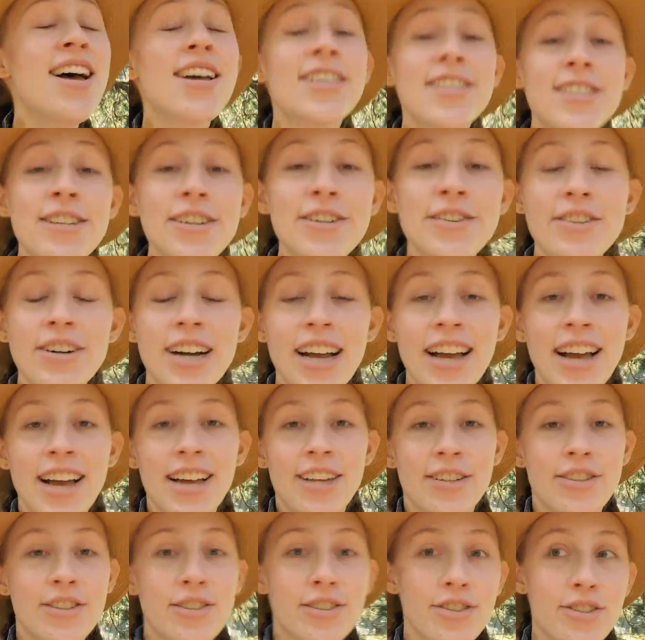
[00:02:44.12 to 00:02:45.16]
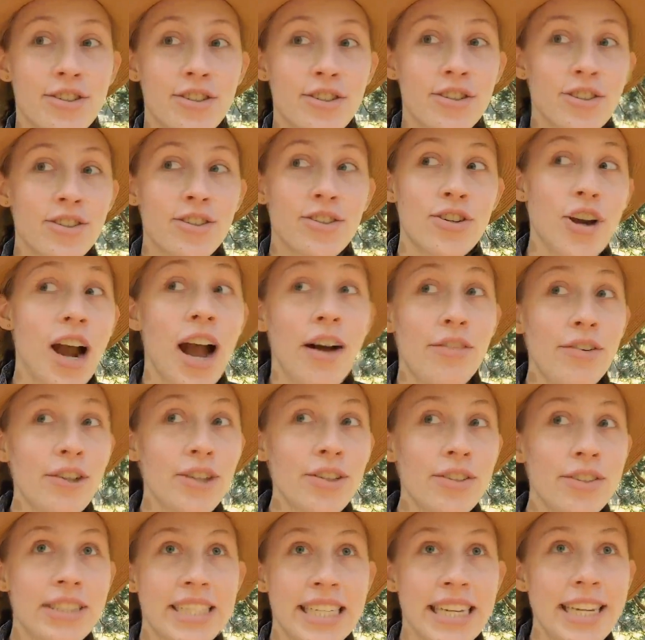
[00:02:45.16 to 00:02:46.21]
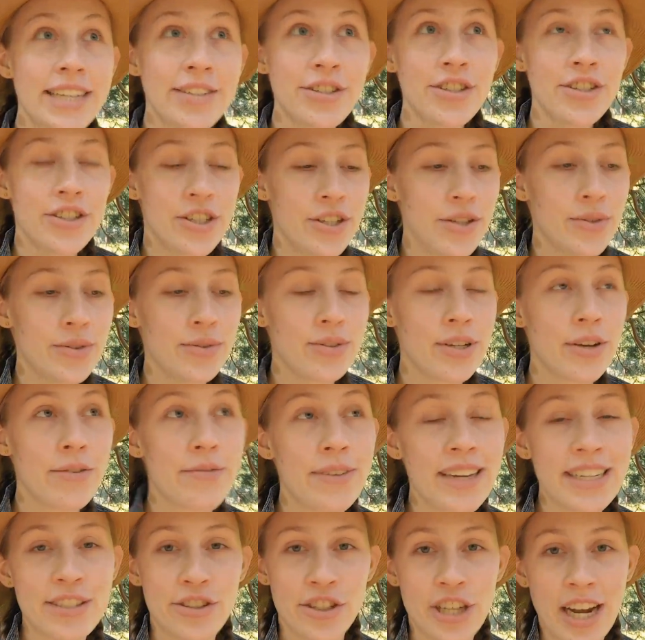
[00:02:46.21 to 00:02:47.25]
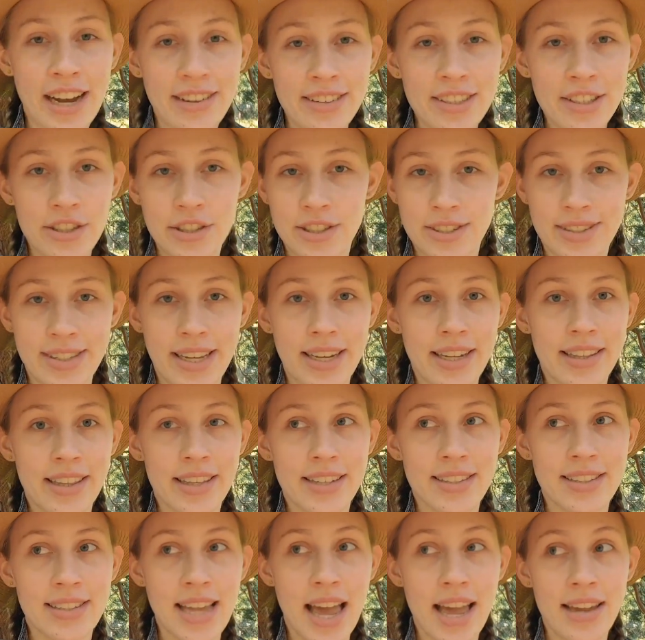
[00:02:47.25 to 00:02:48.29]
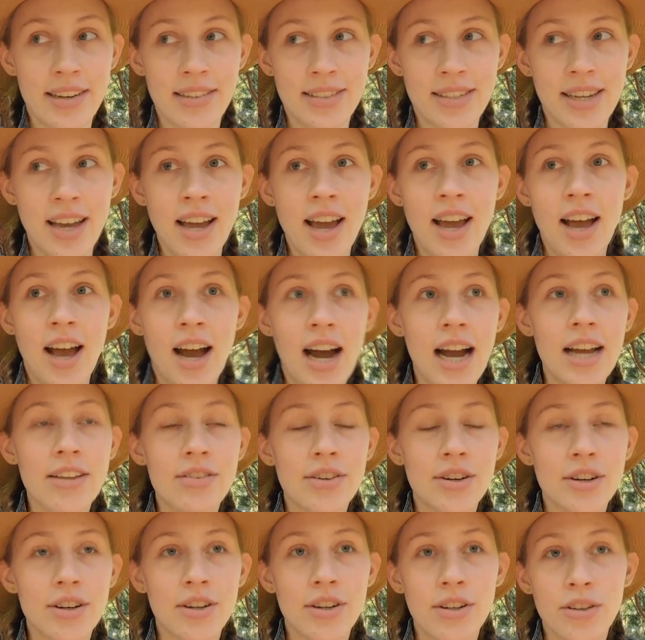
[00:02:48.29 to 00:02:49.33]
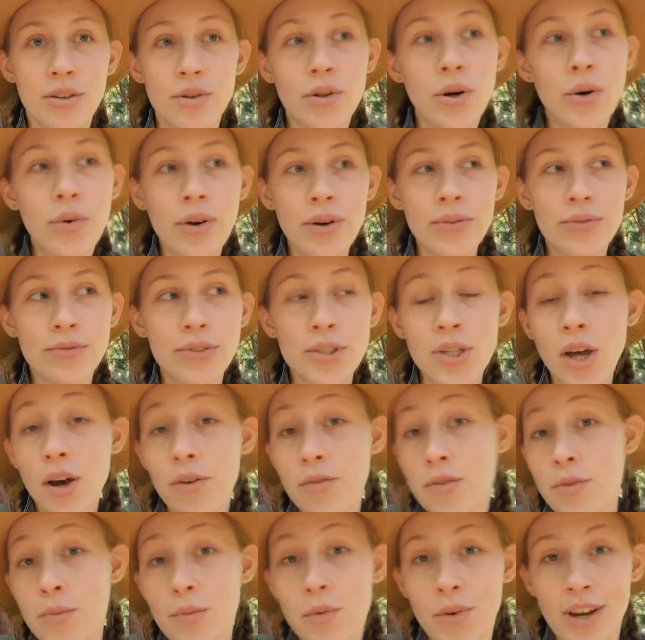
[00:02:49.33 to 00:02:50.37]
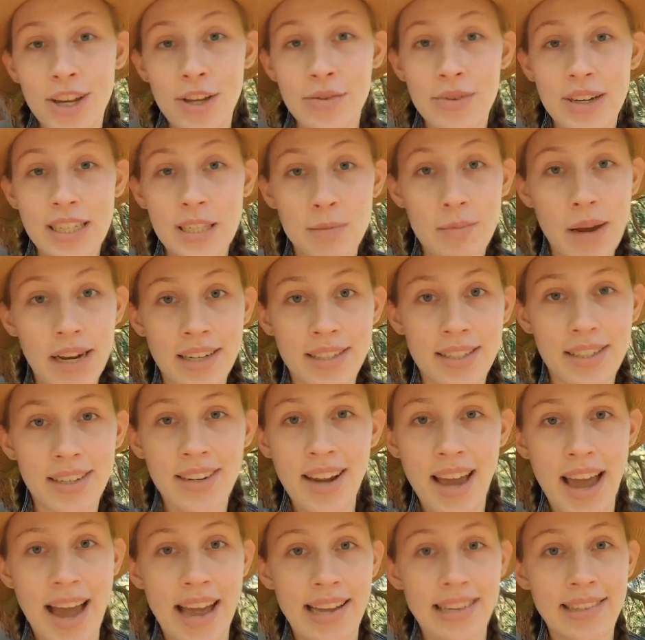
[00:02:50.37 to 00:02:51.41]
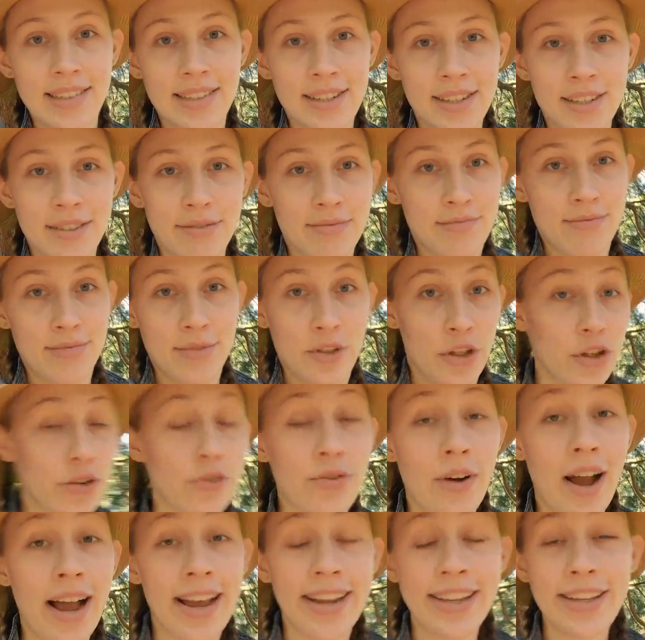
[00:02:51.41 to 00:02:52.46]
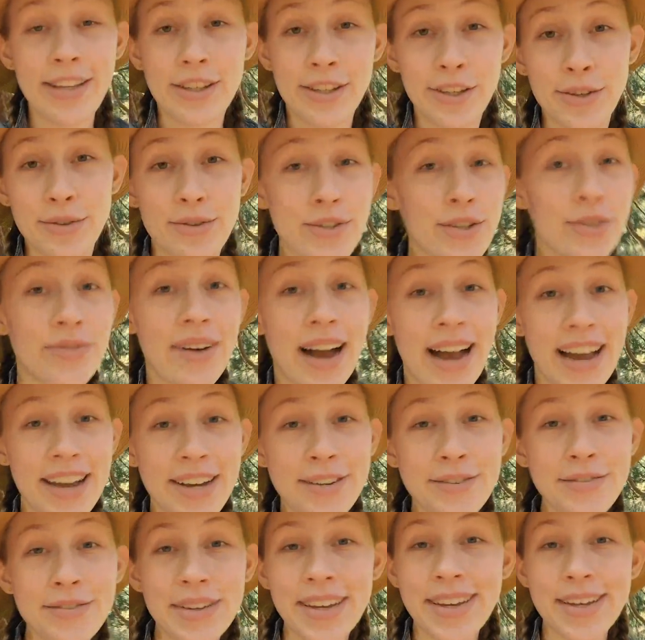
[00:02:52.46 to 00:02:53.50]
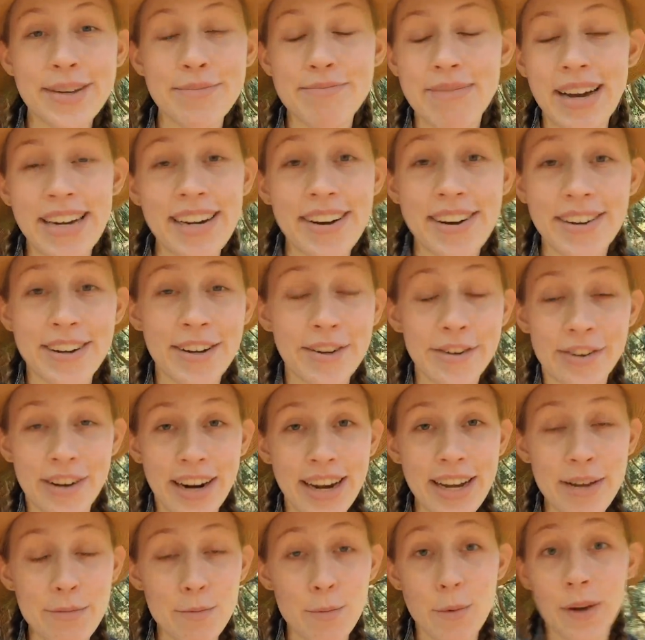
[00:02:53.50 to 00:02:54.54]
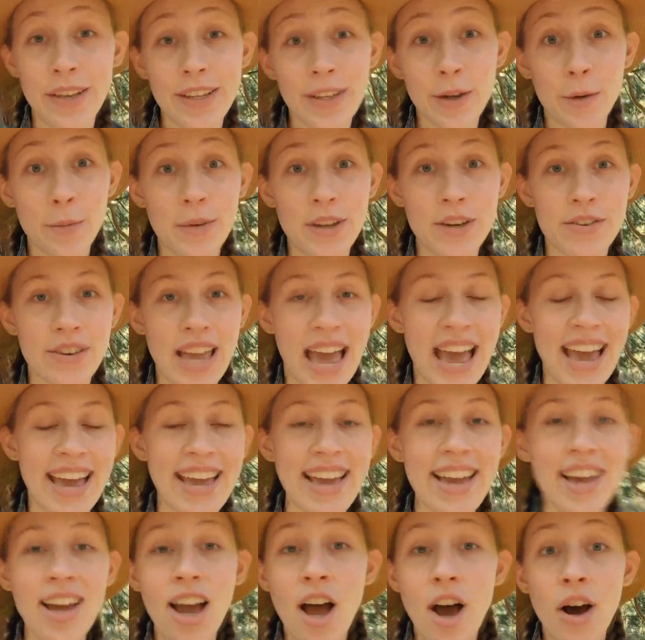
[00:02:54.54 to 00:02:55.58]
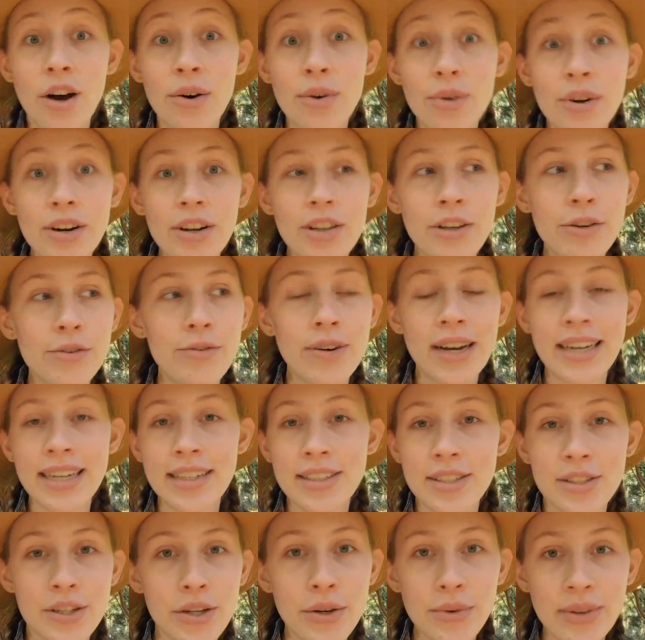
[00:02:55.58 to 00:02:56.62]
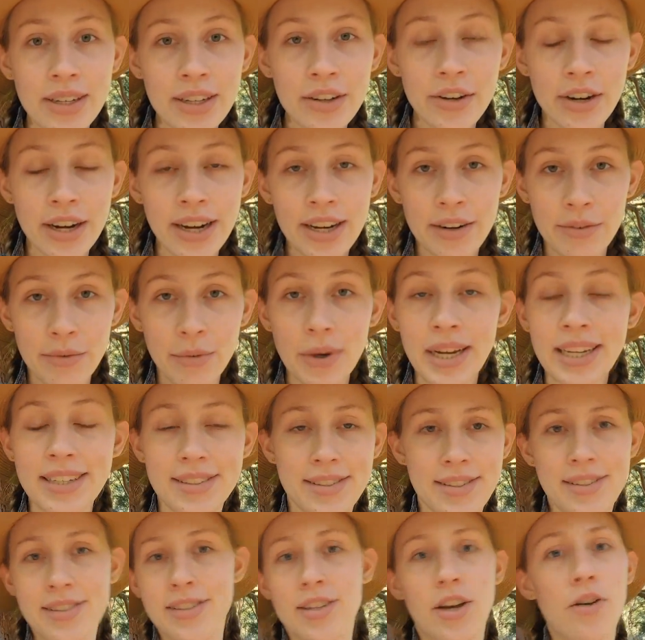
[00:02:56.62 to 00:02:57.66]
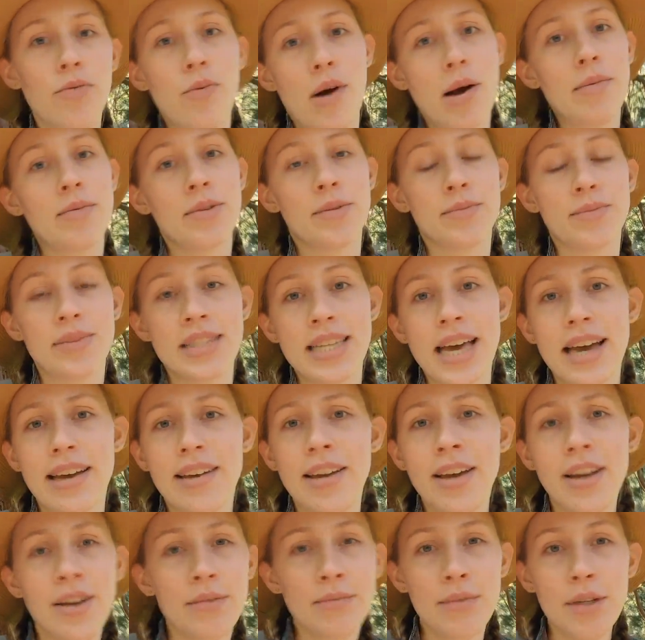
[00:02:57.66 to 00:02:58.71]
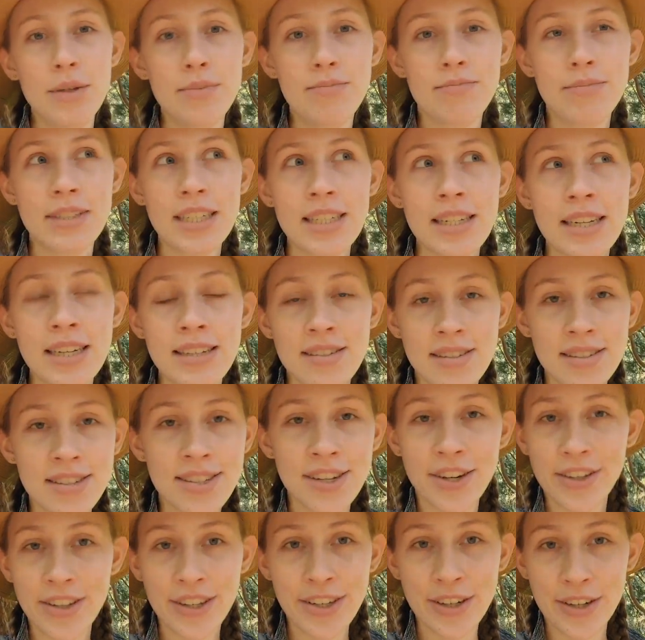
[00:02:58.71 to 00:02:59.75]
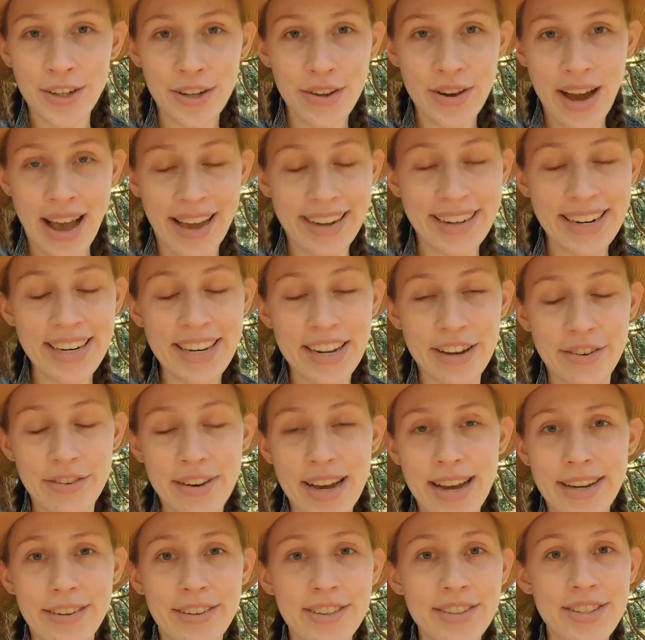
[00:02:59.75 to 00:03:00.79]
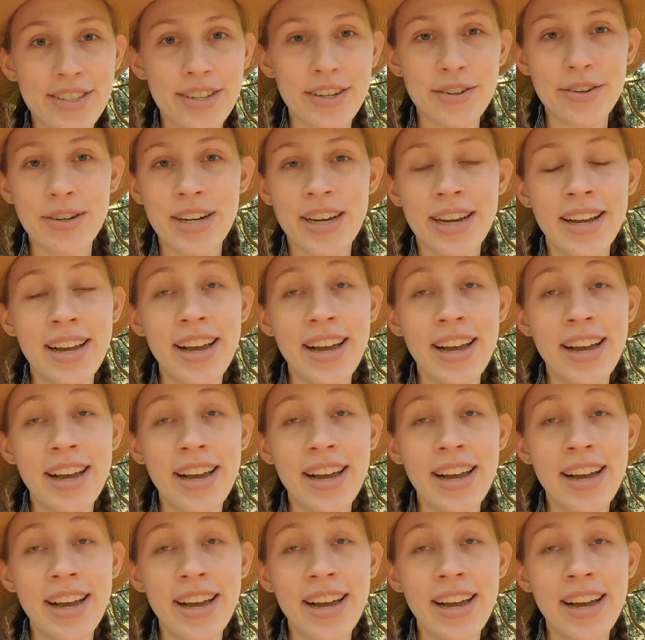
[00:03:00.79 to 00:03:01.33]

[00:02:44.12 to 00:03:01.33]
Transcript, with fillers: So, travel teaches you to face challenges like this, and either you don't solve them the way you expected and you're fine, you survive, it might not go great, but you'll be okay, or you find new and creative ways to solve problems that you didn't necessarily know you had in you. And also,